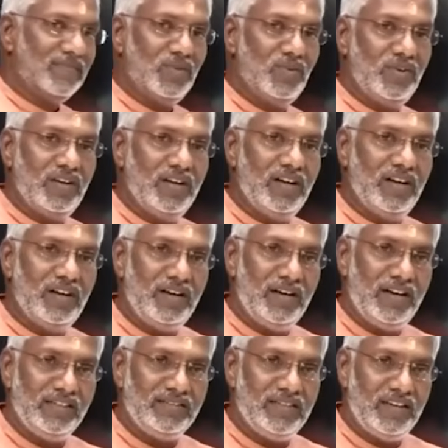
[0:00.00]
good,
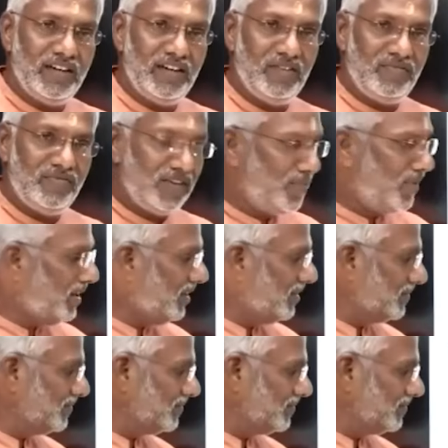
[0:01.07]
nice head of family,